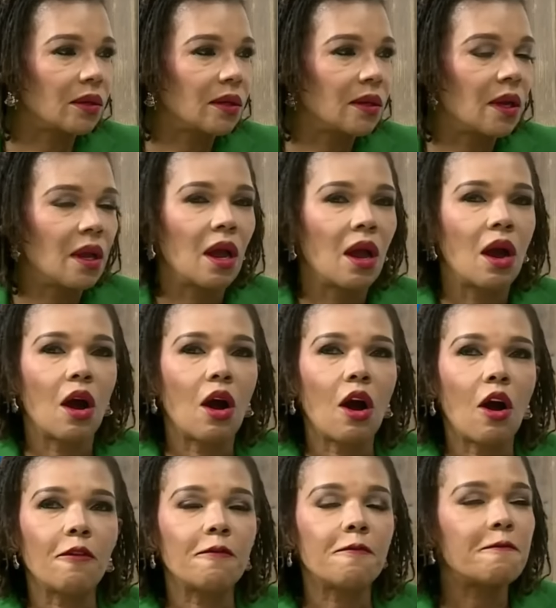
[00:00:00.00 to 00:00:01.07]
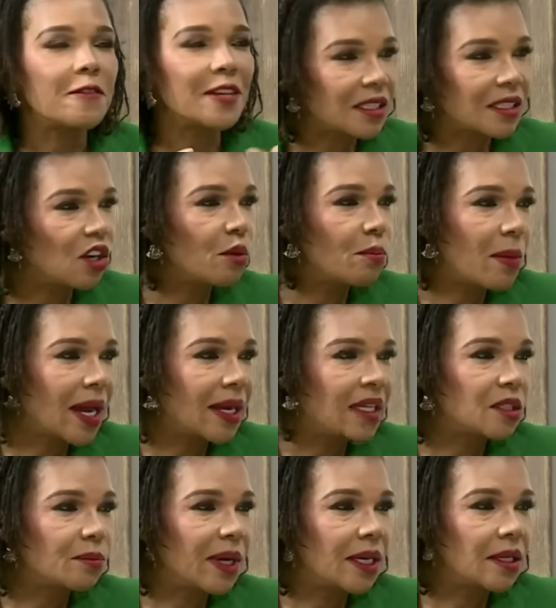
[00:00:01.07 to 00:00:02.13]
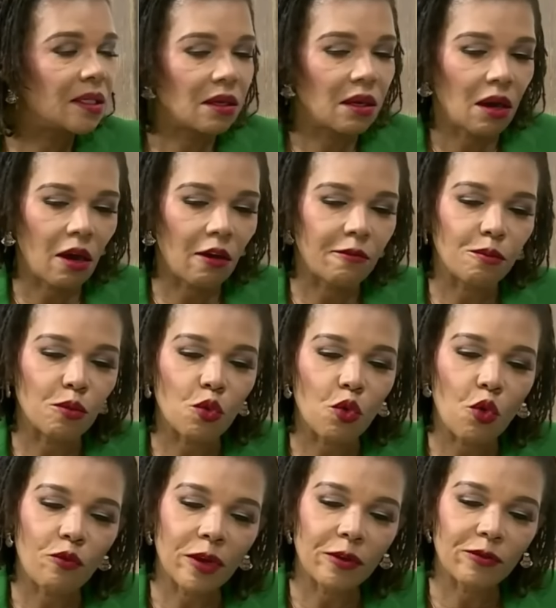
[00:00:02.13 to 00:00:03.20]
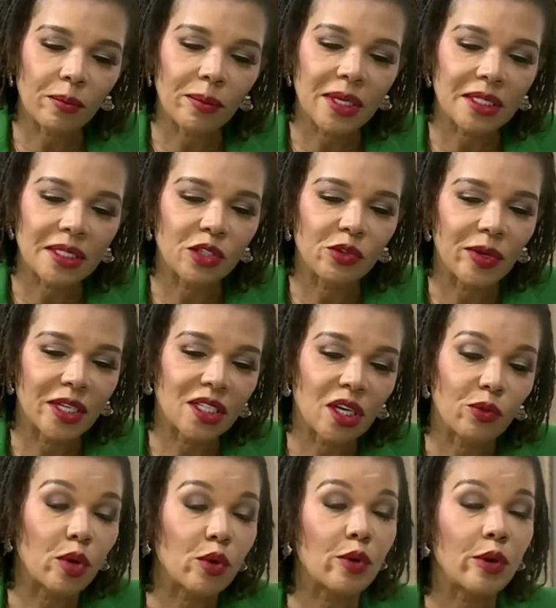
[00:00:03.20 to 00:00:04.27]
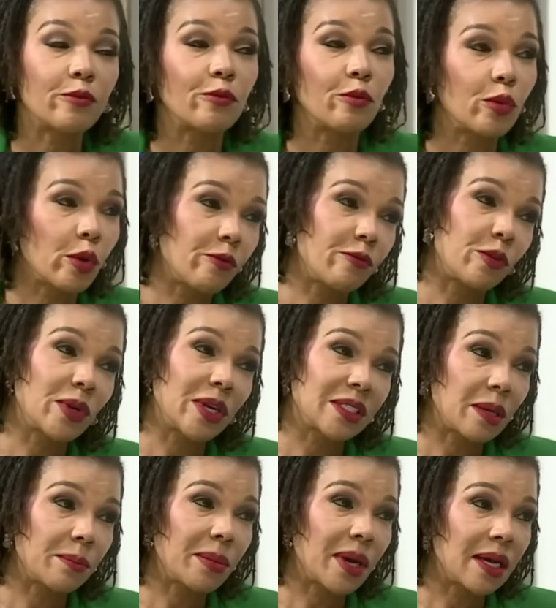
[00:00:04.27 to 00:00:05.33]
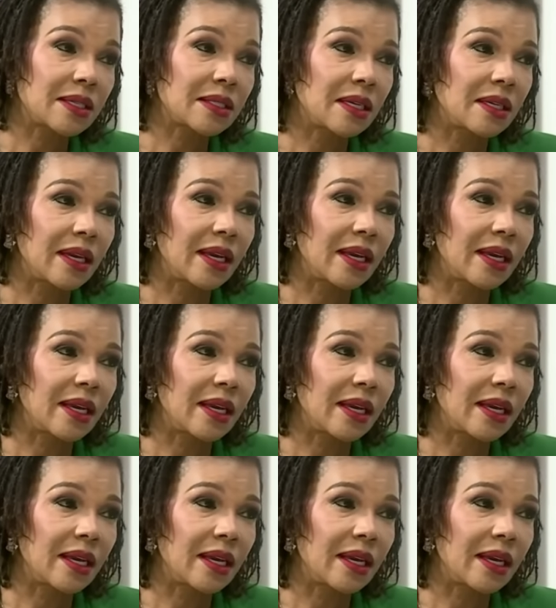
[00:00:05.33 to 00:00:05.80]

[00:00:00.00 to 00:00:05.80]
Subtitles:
of fiscal management, of moving from a situation where we were viewed as a basket case at one